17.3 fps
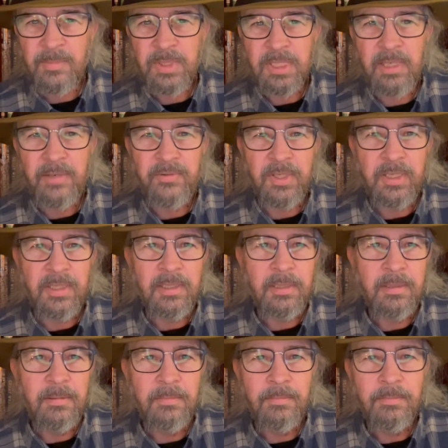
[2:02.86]
Covenant,
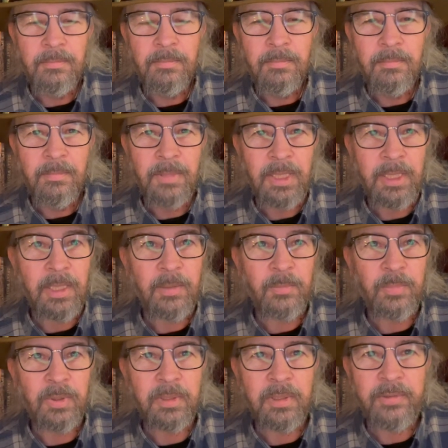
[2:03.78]
the
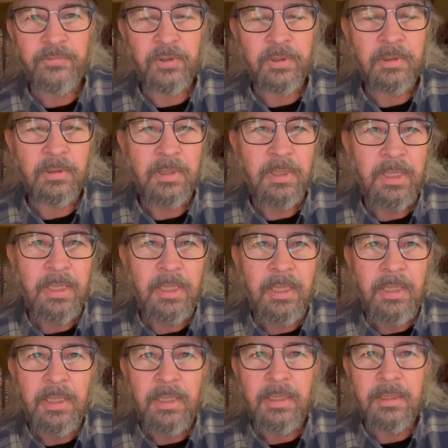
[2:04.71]
Unbeliever,
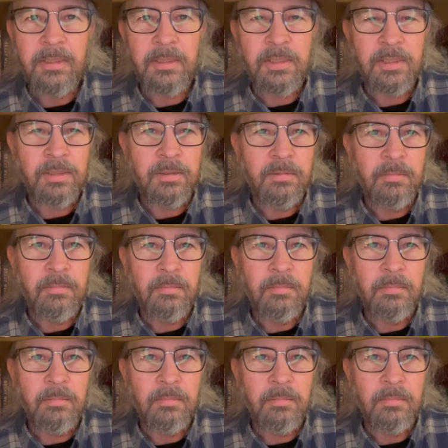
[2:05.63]
is